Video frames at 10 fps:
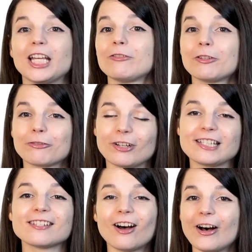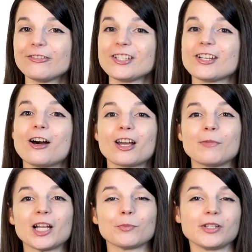If your friends often talk
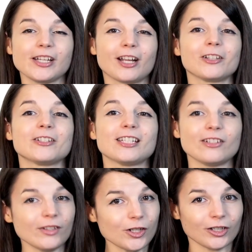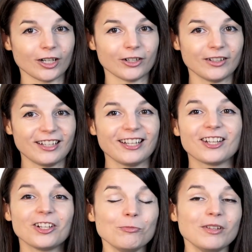about a particular TV show,
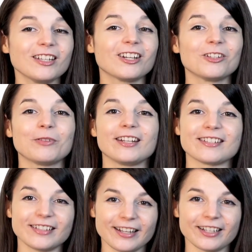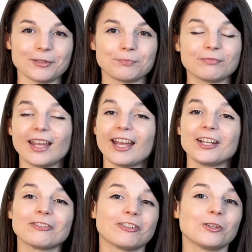it could be a good way to study,
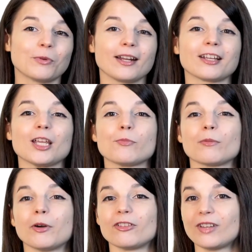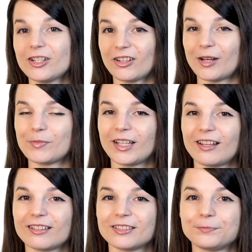and a fun way to keep your motivation up
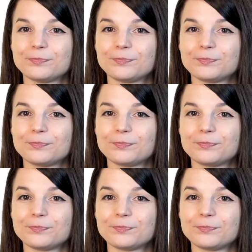together.